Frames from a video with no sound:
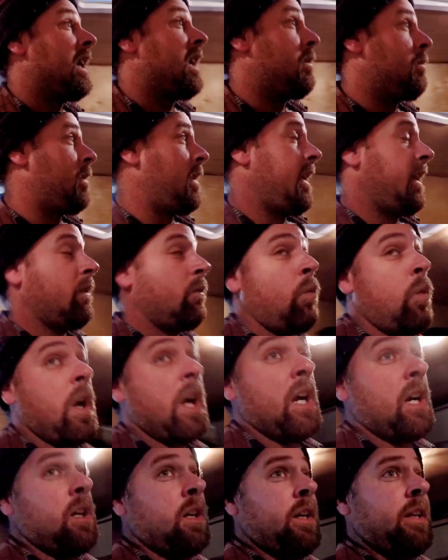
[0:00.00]
ran
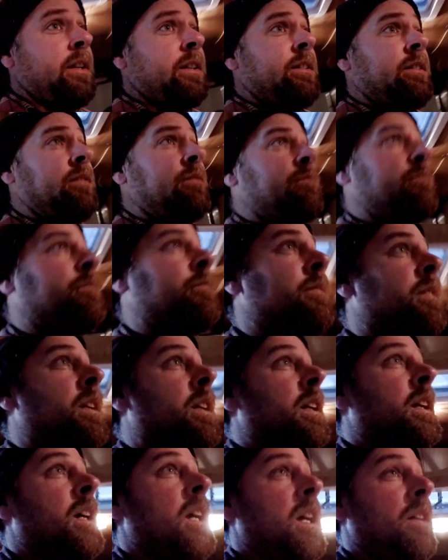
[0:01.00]
wiring.
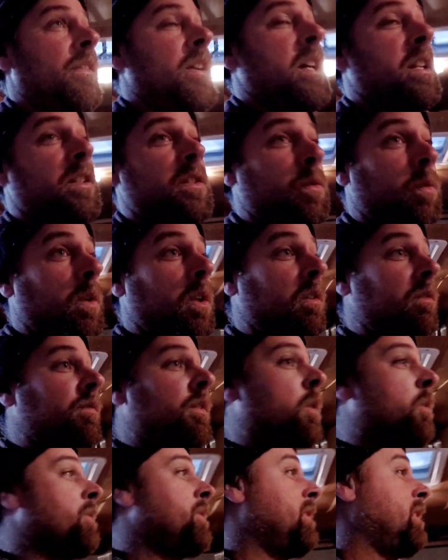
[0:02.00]
I've got a
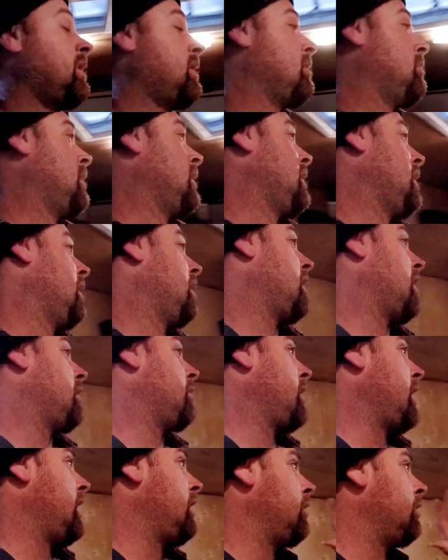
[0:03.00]
12-volt system in here. I
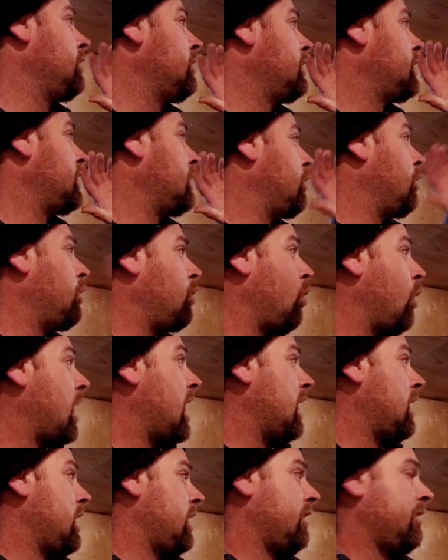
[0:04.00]
ran some
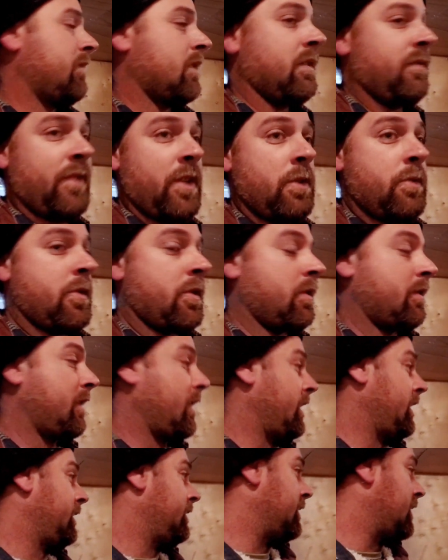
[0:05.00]
wiring for future things